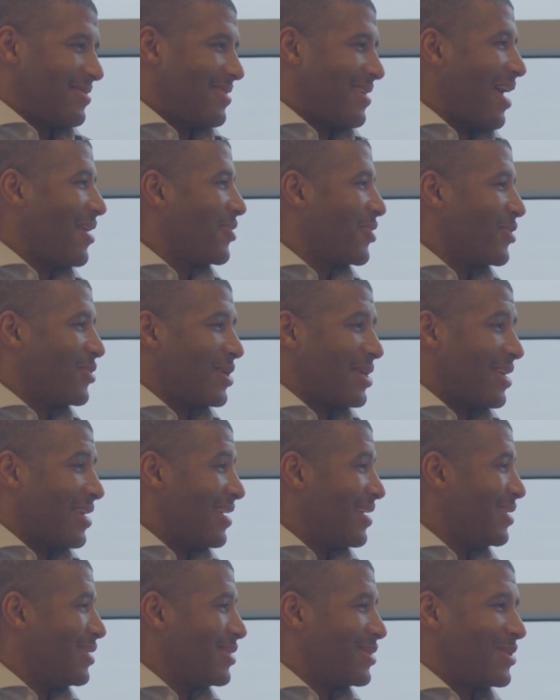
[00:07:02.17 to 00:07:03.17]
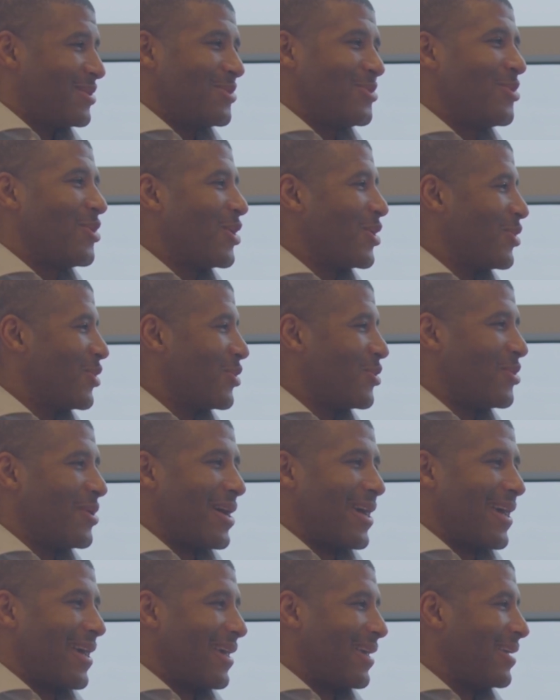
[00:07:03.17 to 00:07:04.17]
got three kids, one on the
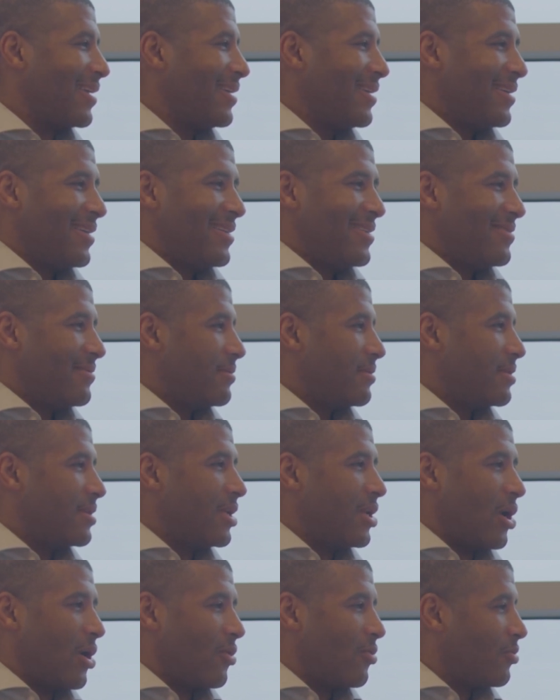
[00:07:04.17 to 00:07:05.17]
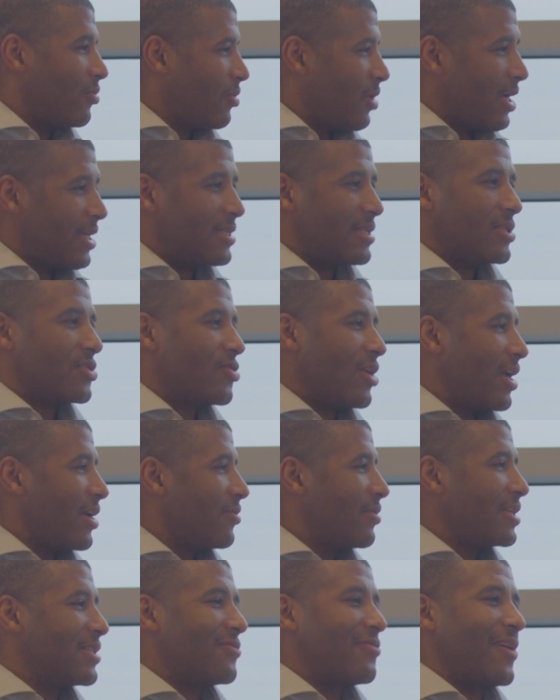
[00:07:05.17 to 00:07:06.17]
way, you know, raising, trying
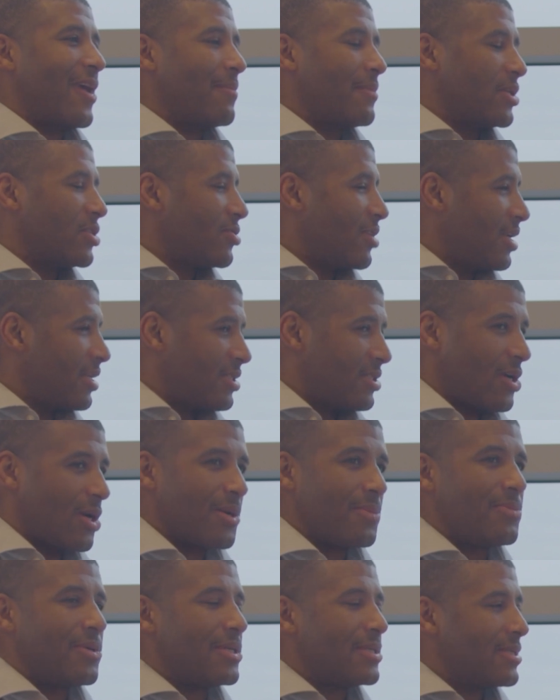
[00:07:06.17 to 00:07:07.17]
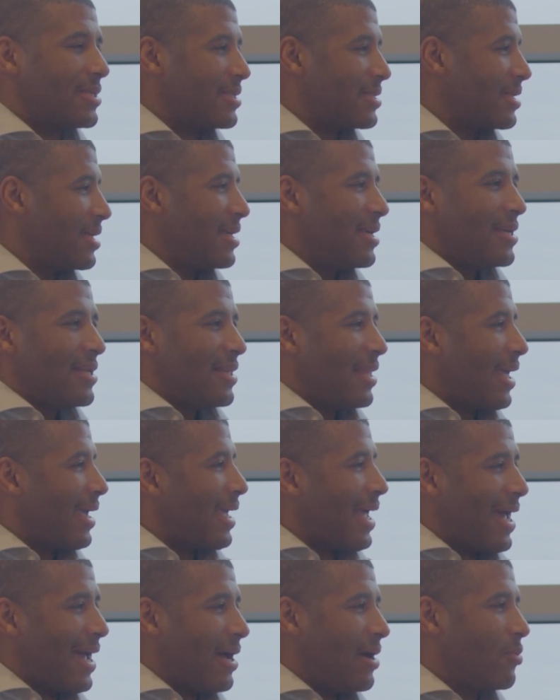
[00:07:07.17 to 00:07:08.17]
to raise a family, trying to start a business?
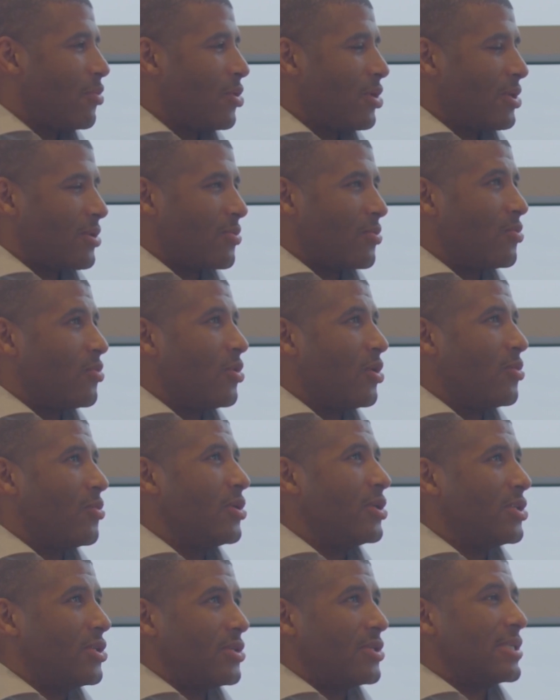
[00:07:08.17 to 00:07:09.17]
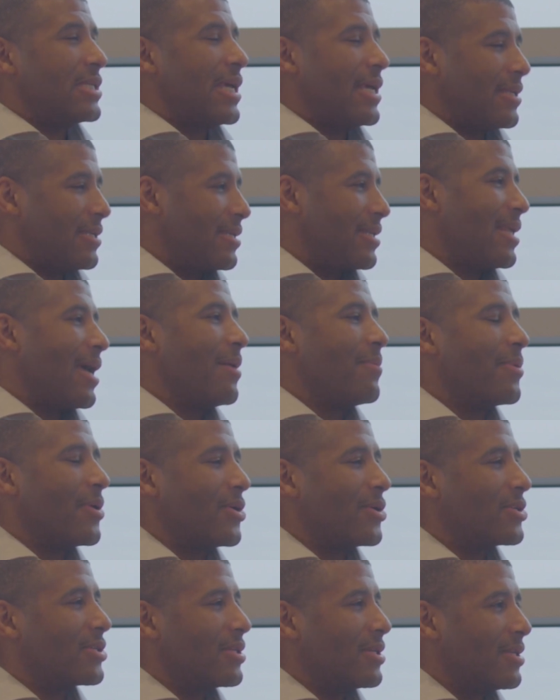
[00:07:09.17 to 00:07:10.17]
Like how, what, what would you say to that
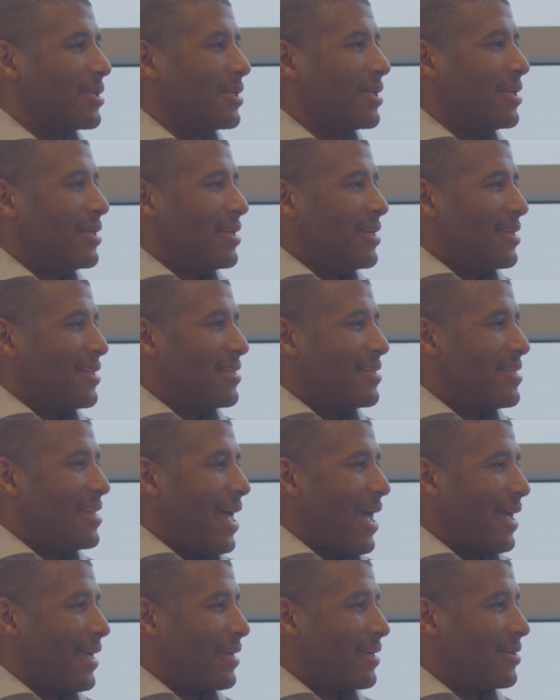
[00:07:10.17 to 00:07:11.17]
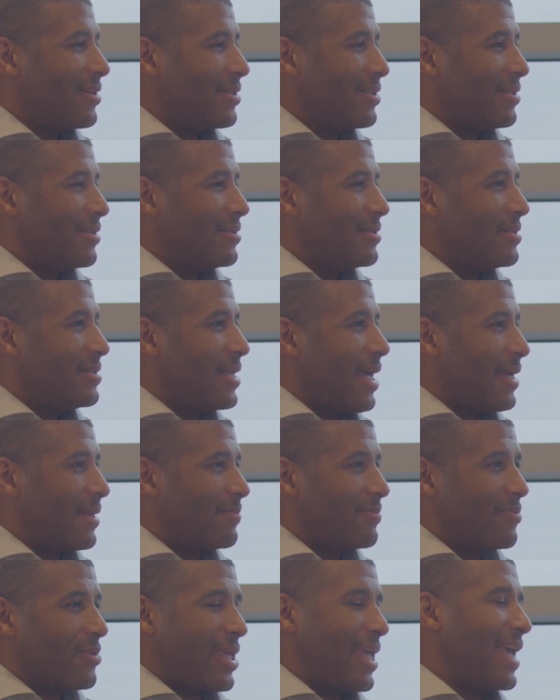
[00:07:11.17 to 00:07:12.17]
person that could that
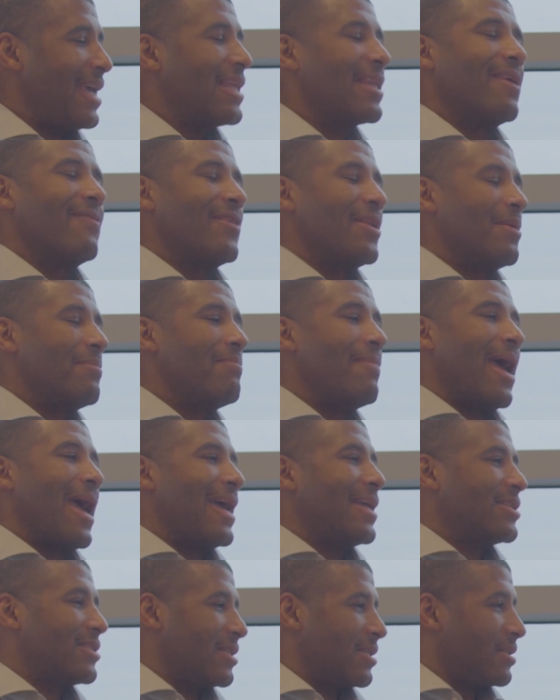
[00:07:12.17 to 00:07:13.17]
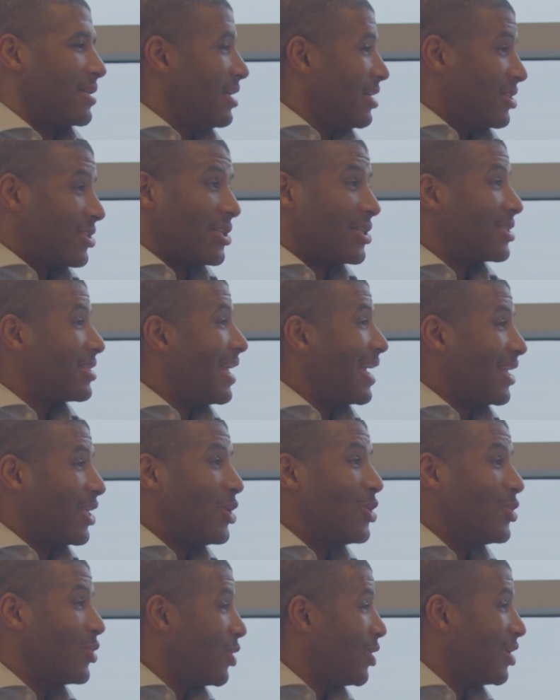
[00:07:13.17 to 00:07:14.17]
can't even imagine, just like
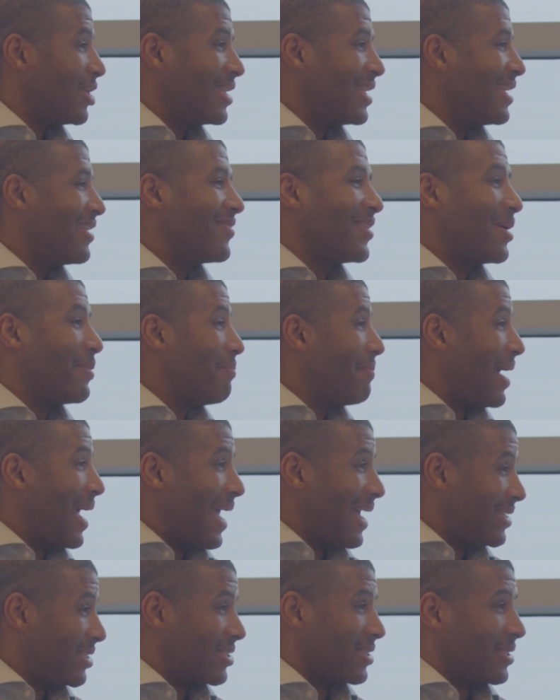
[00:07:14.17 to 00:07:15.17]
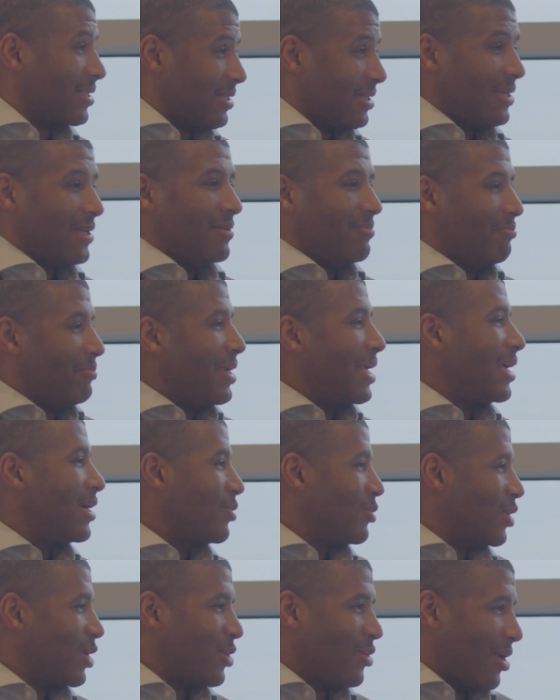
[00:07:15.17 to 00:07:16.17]
you couldn't even imagine
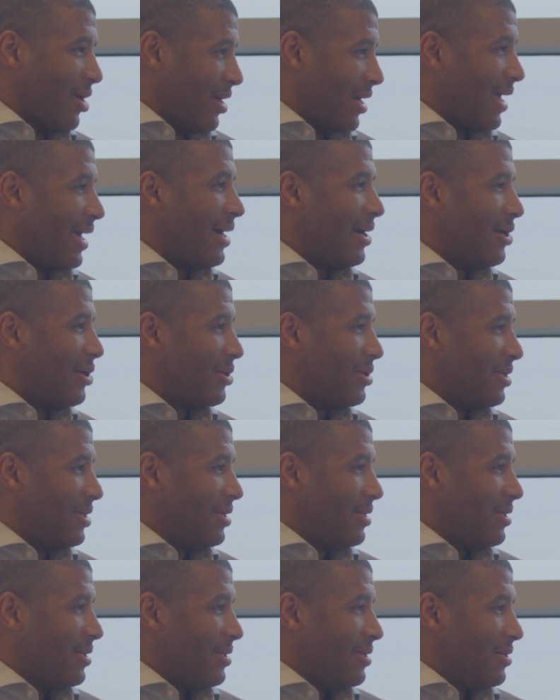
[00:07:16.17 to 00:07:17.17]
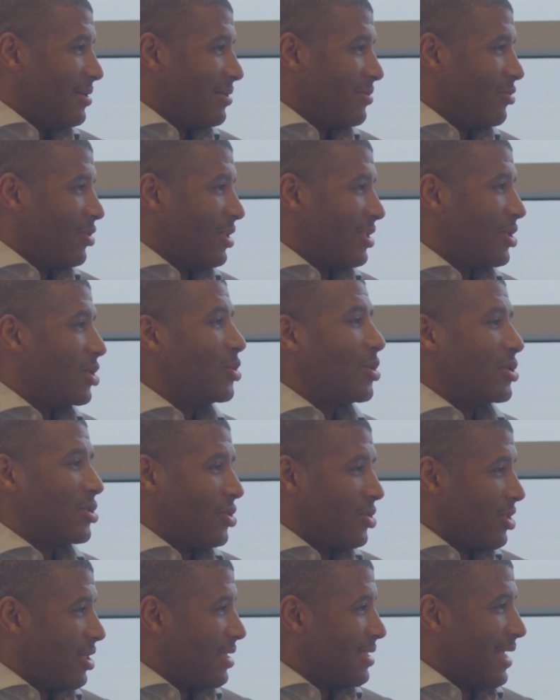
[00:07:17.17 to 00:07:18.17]
being where you are now, right, with two
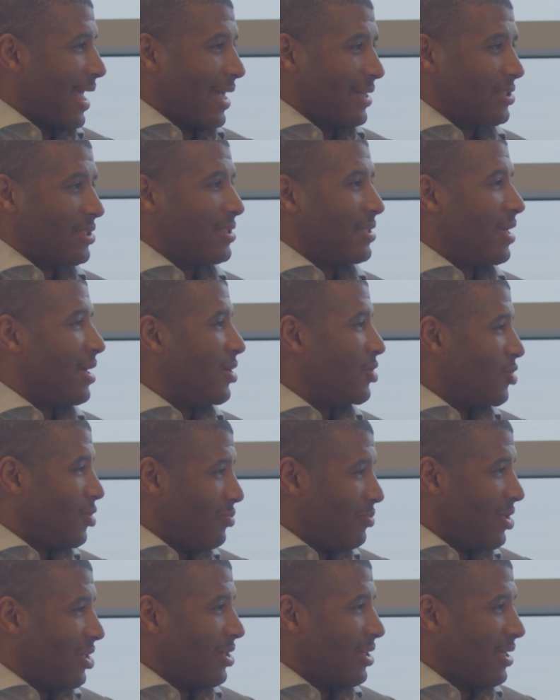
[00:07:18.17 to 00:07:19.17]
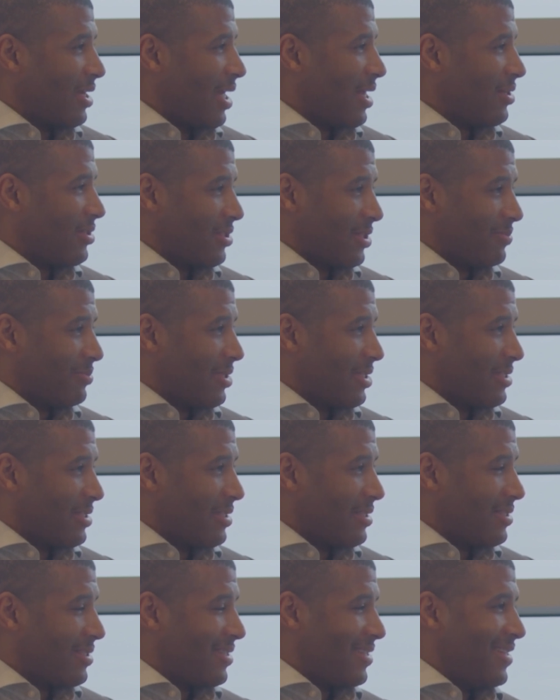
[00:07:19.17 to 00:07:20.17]
hundred transactions, one hundred million dollars in
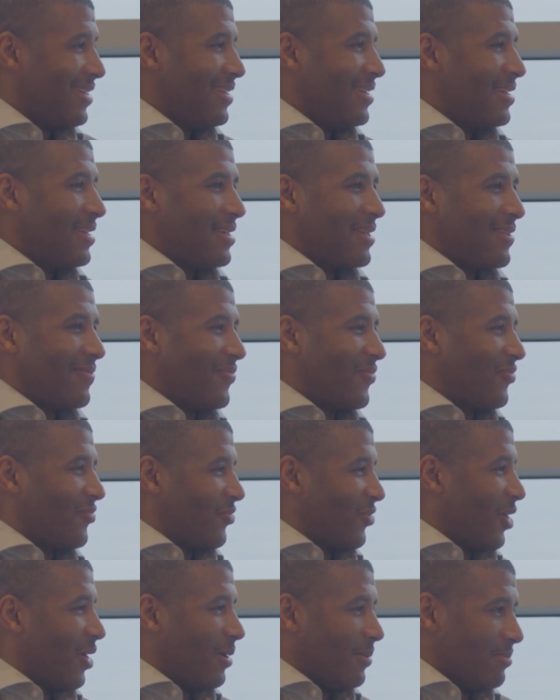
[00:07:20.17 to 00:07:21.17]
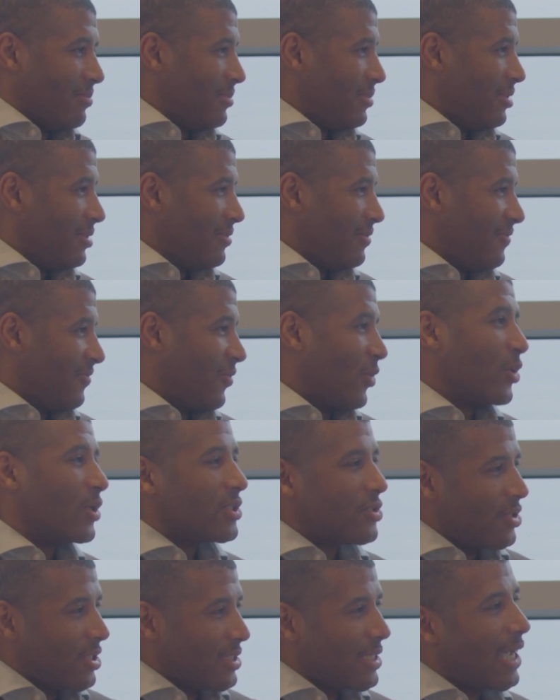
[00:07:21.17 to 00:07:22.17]
business from four
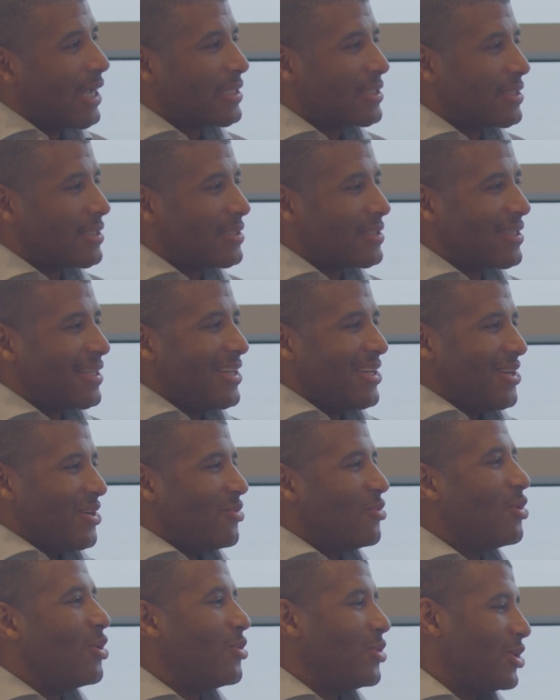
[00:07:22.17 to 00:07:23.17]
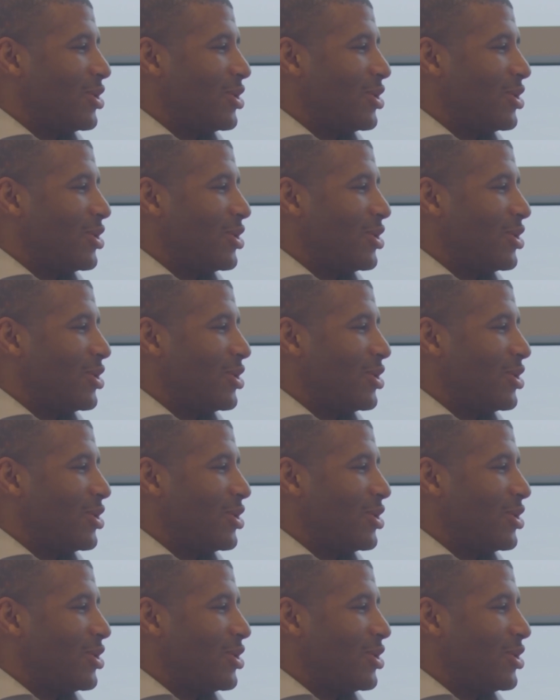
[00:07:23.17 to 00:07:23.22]
transactions? What